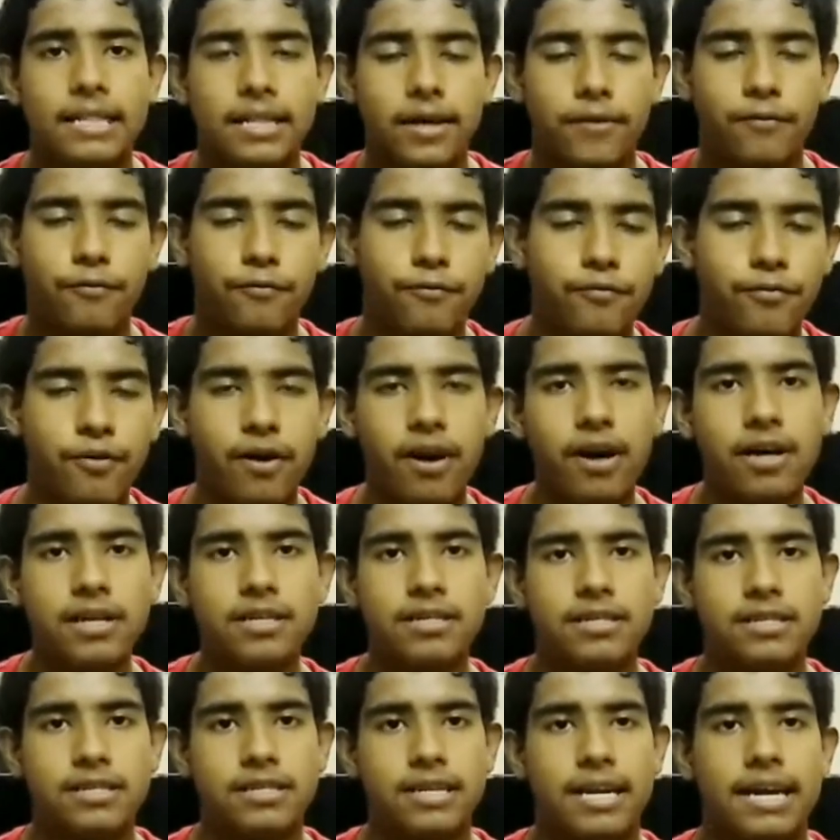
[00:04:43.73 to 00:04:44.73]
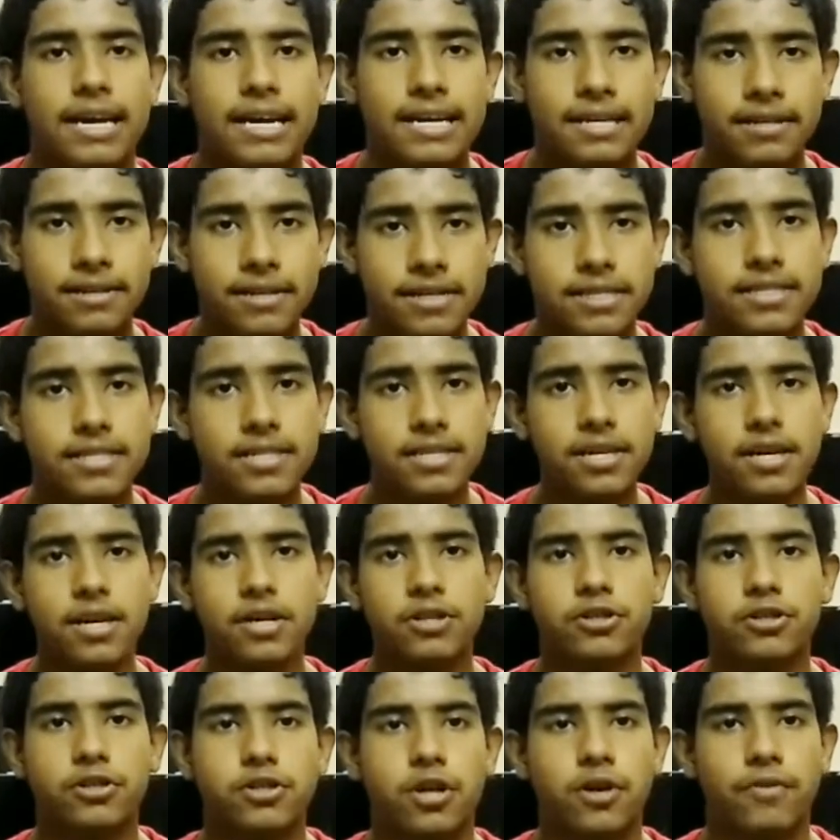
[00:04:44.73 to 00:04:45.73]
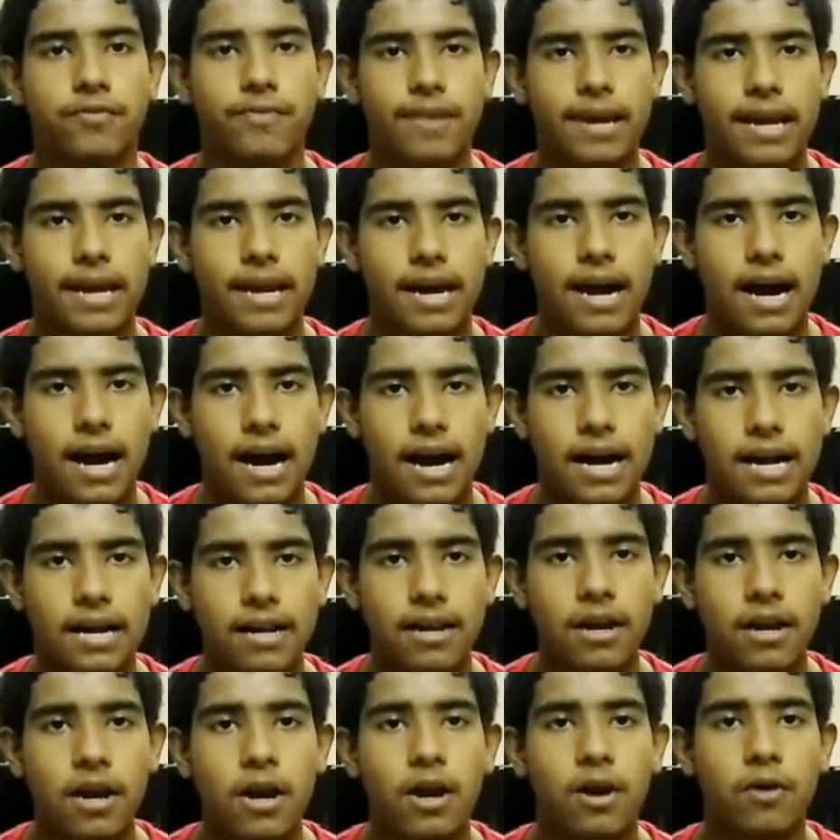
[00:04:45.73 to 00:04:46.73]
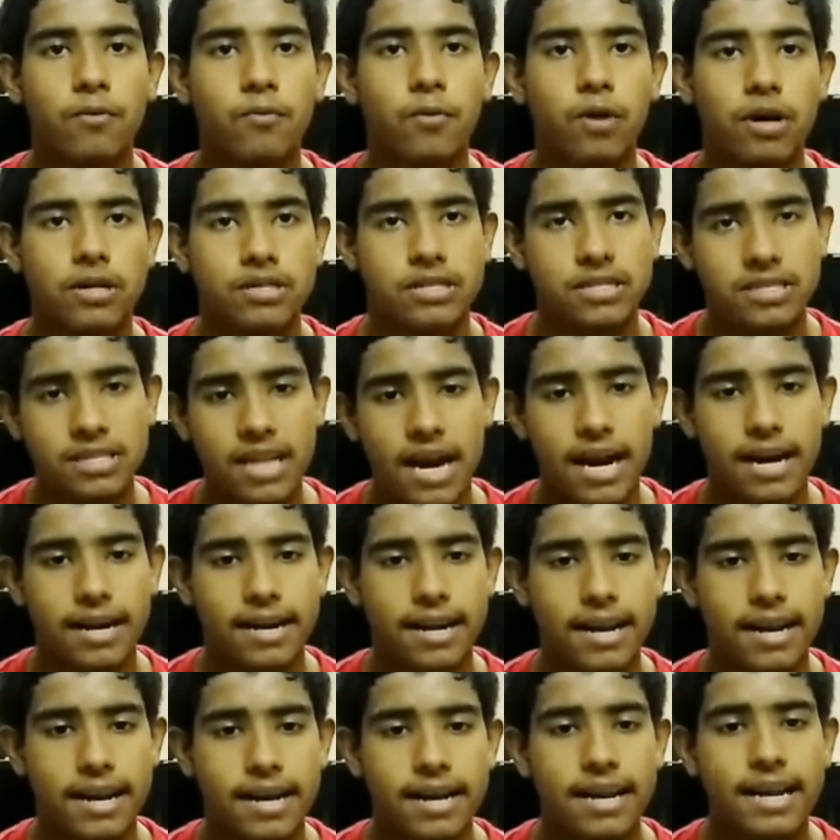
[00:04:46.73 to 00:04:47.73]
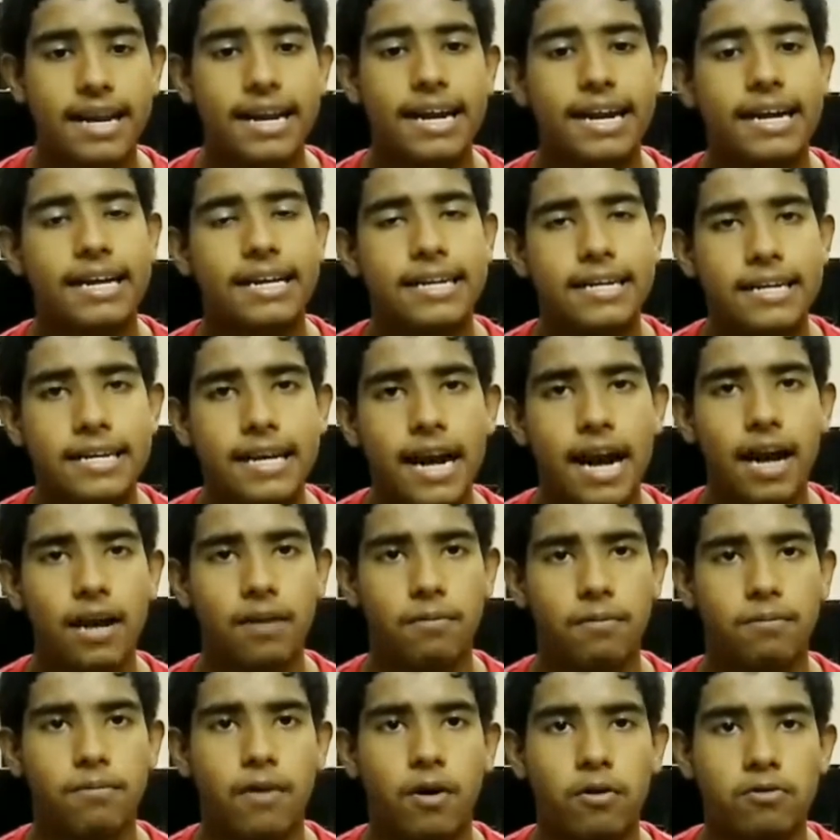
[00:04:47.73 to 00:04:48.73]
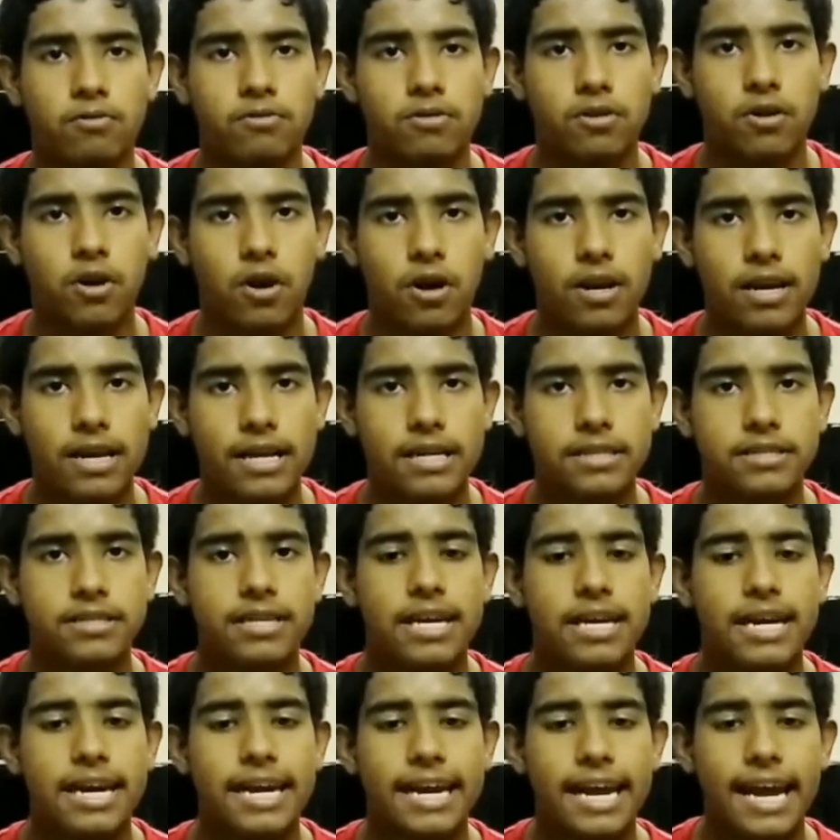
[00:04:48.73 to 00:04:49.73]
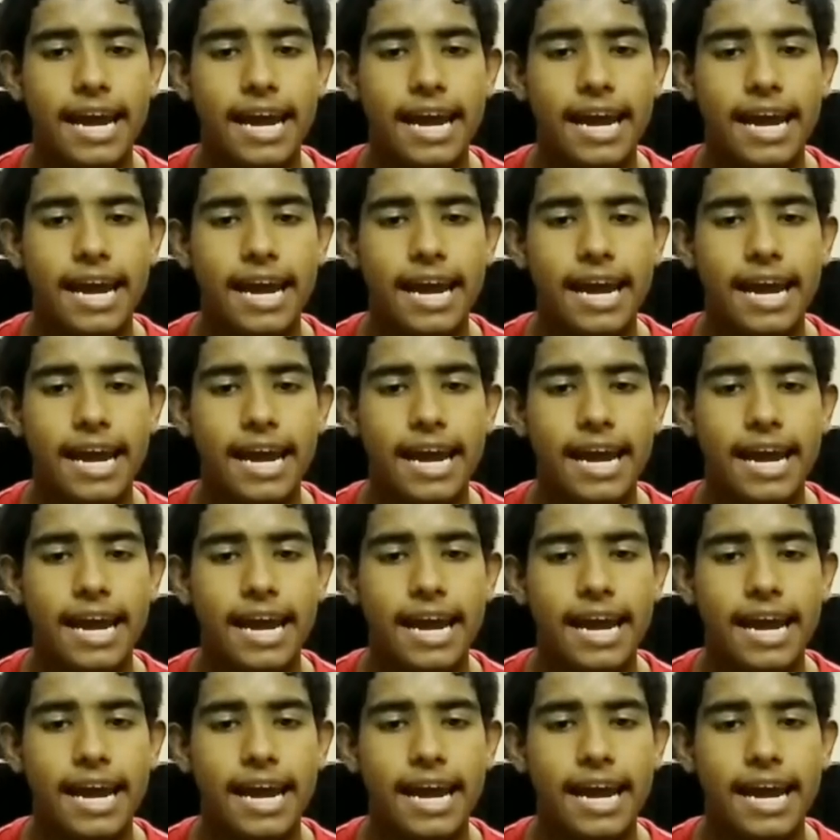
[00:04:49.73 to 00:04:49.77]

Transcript: the first research of AI was started in Dartmouth College